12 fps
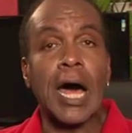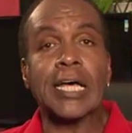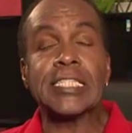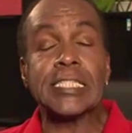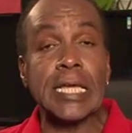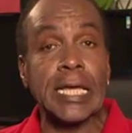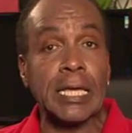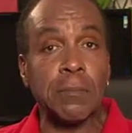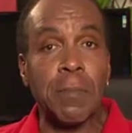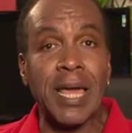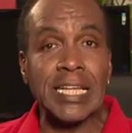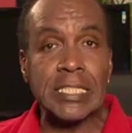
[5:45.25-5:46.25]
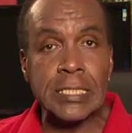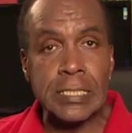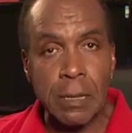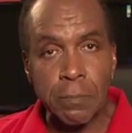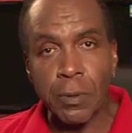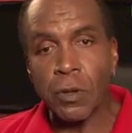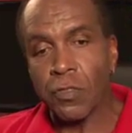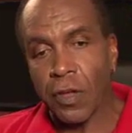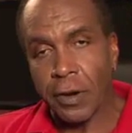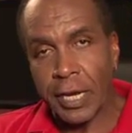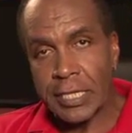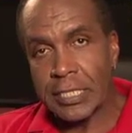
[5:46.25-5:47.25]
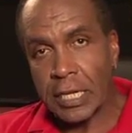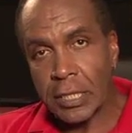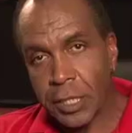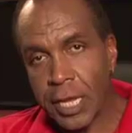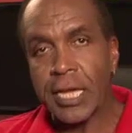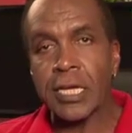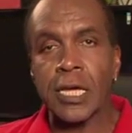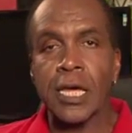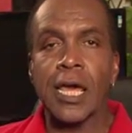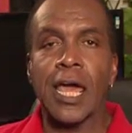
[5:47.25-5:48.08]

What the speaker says: Singing Made Simple, there is a link